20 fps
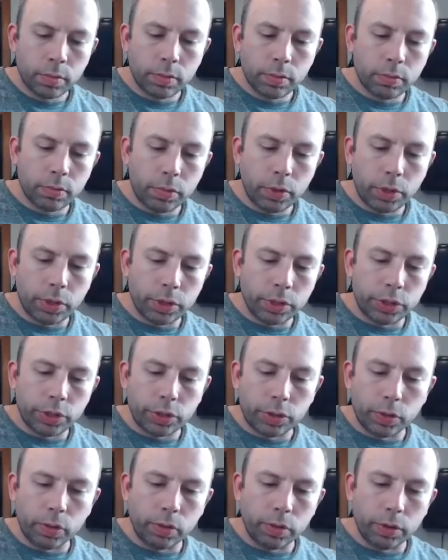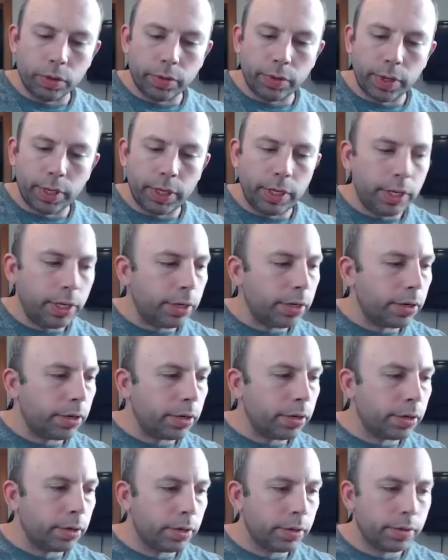Put his shoulder in
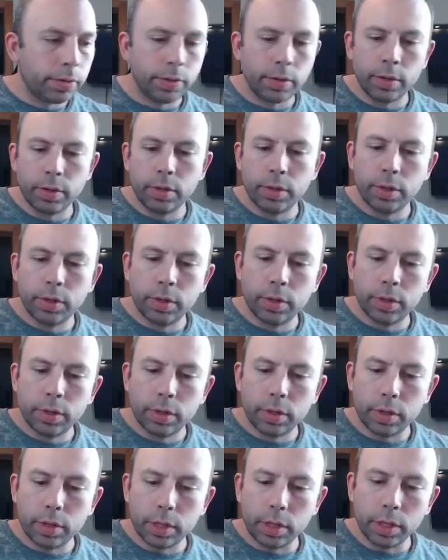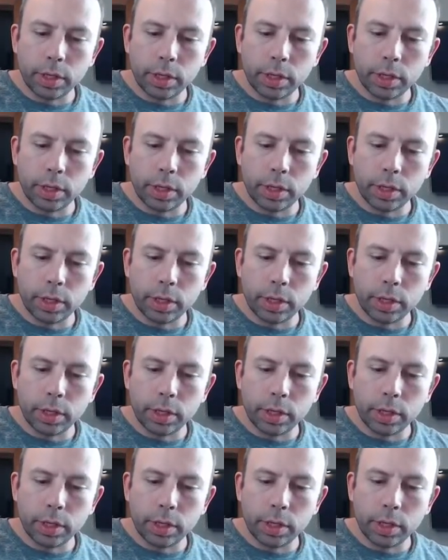here. And